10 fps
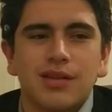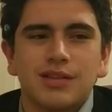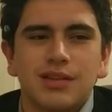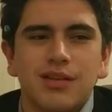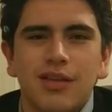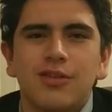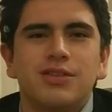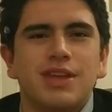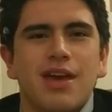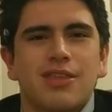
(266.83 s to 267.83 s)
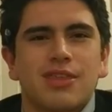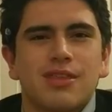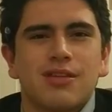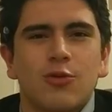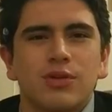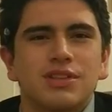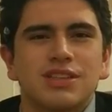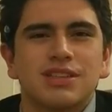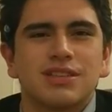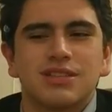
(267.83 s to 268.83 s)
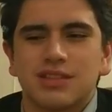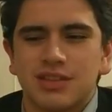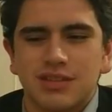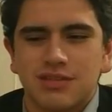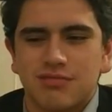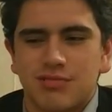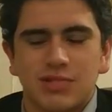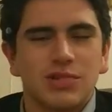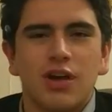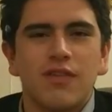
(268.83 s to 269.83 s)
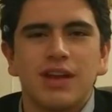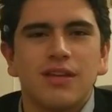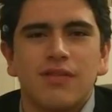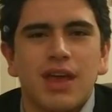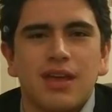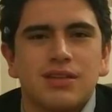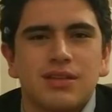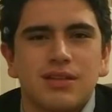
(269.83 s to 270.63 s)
is another death going to solve any of that?